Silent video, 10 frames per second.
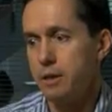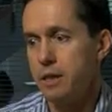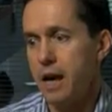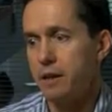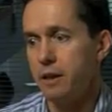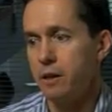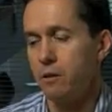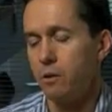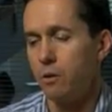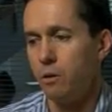
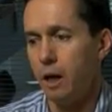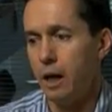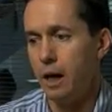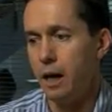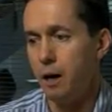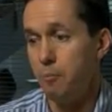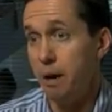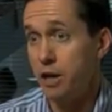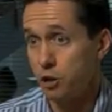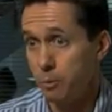technical
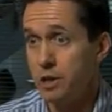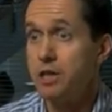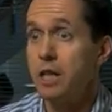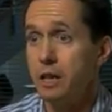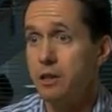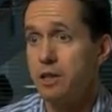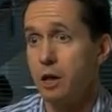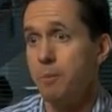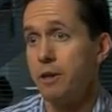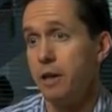measurements into
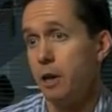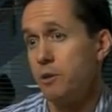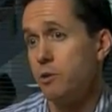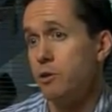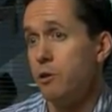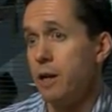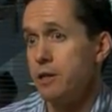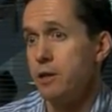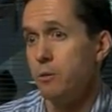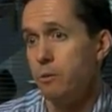something that helps to
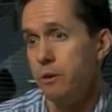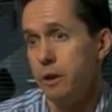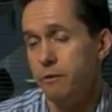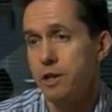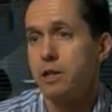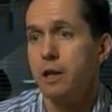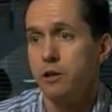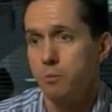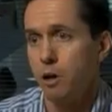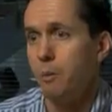address the
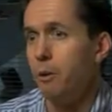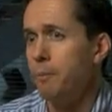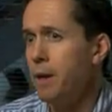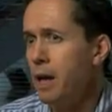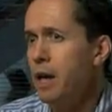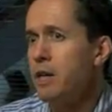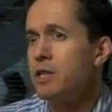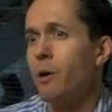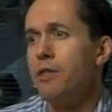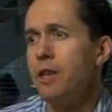investigator's problem.
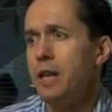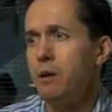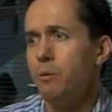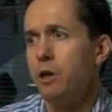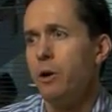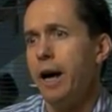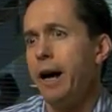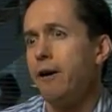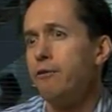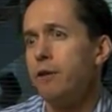So I think when you
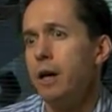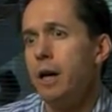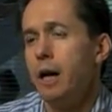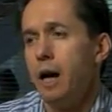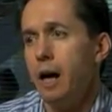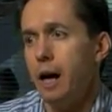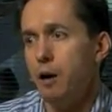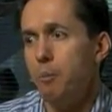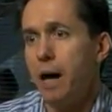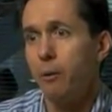have
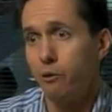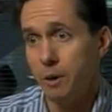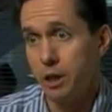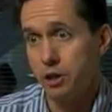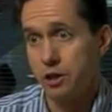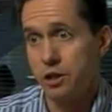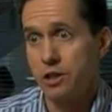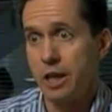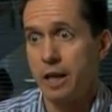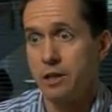bioinformaticians and
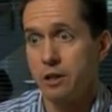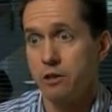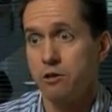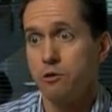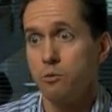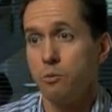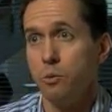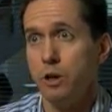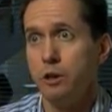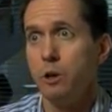statisticians
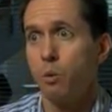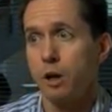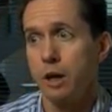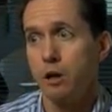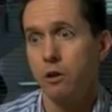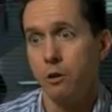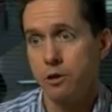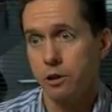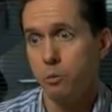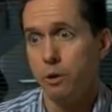really working
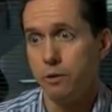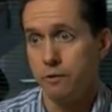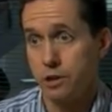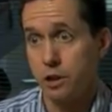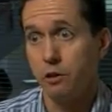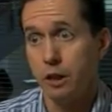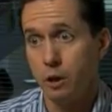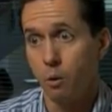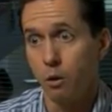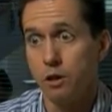closely with the facility
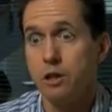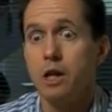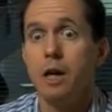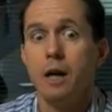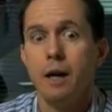cores,